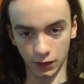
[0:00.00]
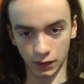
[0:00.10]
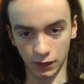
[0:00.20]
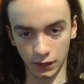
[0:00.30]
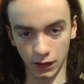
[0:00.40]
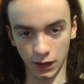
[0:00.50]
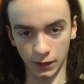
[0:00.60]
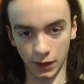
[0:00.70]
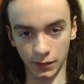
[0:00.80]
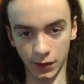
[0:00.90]
yeah,
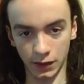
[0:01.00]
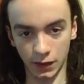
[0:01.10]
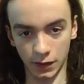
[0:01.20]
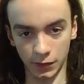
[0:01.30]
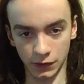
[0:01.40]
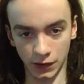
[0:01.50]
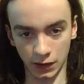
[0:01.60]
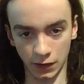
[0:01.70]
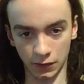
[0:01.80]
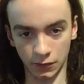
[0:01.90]
I might check it
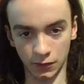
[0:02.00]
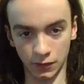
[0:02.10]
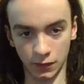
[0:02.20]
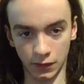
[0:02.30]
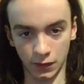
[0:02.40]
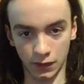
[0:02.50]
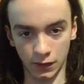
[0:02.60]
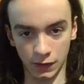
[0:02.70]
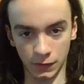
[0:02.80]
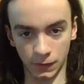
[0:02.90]
out.
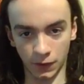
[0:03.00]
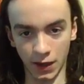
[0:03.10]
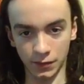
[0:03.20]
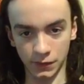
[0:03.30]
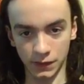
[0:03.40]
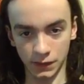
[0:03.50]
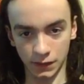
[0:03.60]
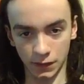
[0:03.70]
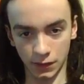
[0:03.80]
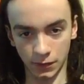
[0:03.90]
Is Fraps,
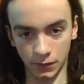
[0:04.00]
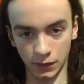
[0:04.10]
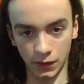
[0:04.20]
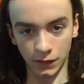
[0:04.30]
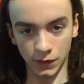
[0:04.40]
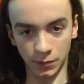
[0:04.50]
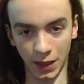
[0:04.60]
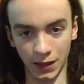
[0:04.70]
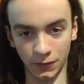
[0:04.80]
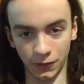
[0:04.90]
you have to pay
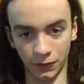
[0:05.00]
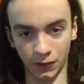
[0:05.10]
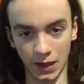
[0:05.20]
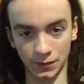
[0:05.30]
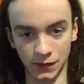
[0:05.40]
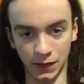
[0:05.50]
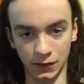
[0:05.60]
for Fraps. I do